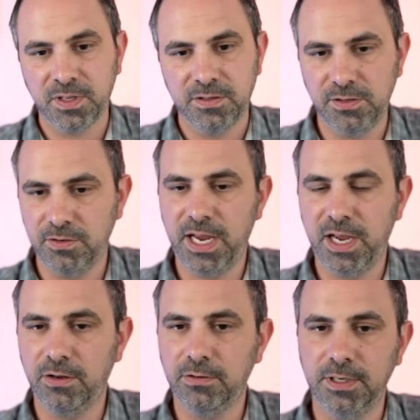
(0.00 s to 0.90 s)
So
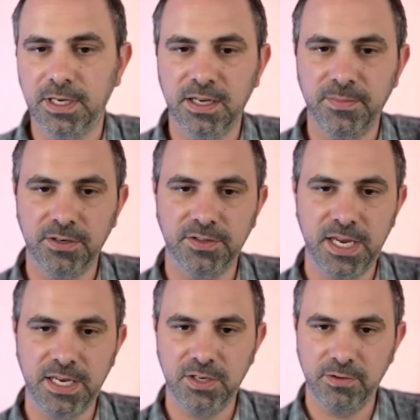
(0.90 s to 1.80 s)
now it'll
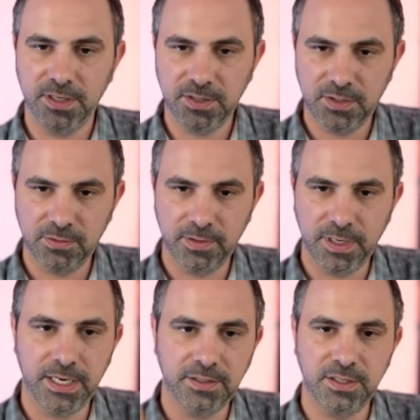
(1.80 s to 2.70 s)
take you into
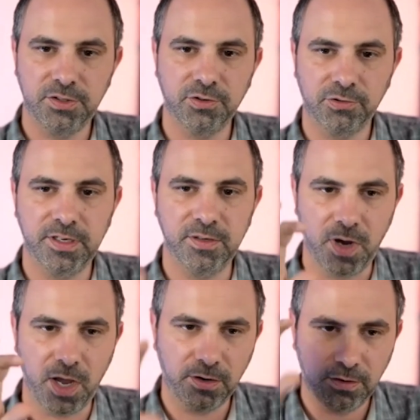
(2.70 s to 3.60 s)
a digital created
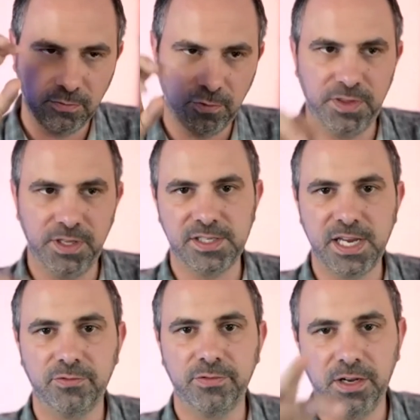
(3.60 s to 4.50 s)
model with the
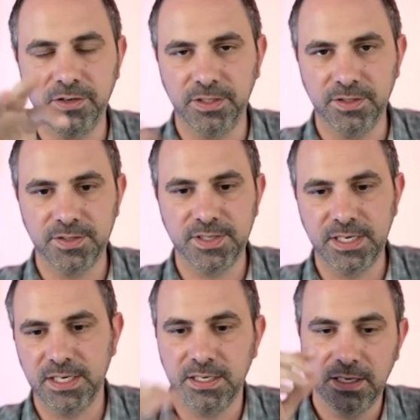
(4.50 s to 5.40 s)
exact route. You can
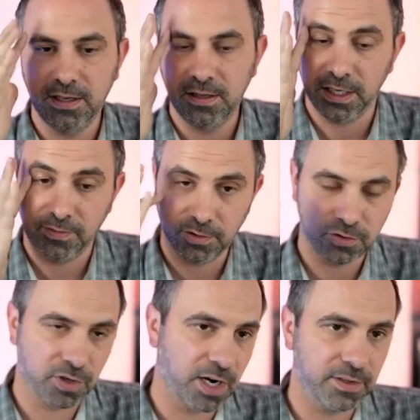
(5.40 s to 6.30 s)
see if you're
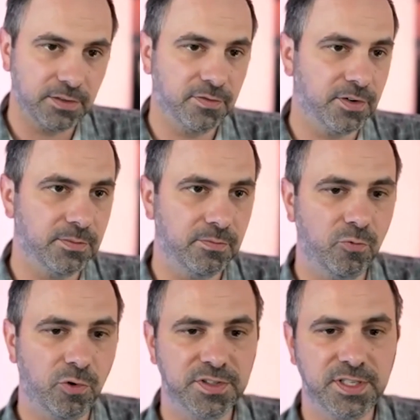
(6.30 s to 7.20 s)
driving from
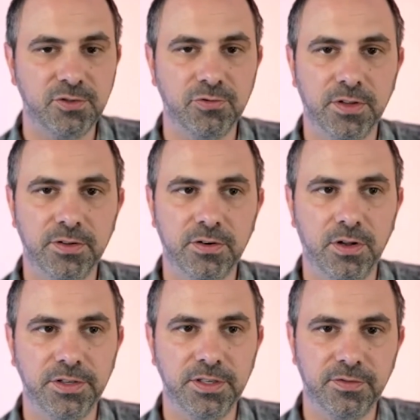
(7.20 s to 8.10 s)
one state to another,
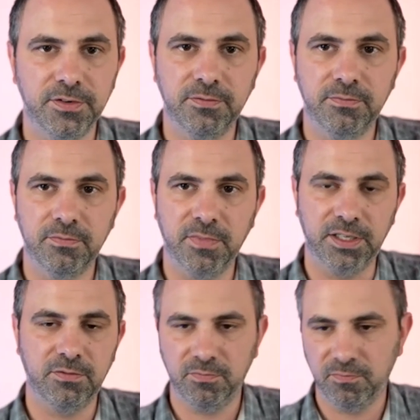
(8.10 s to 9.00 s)
all the different,
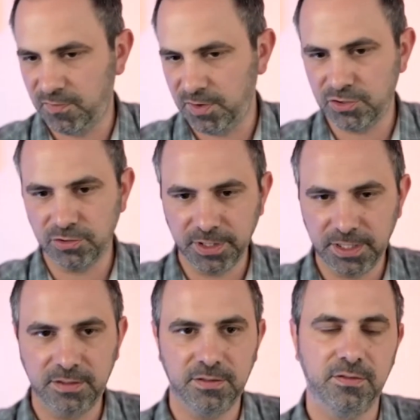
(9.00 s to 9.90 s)
like
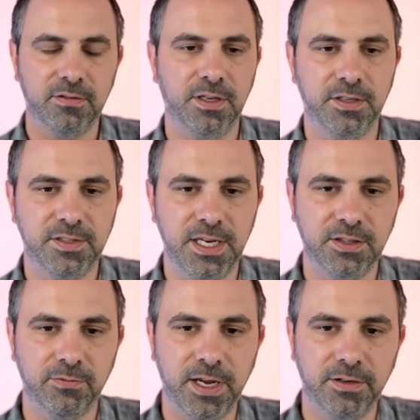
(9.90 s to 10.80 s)
visually take
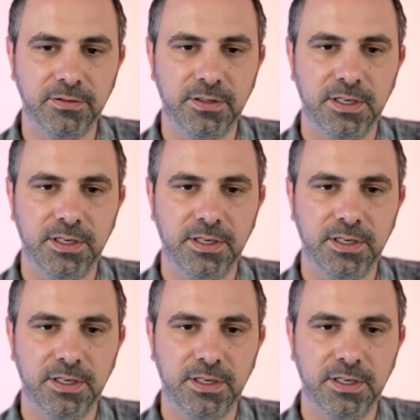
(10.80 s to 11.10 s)
the route.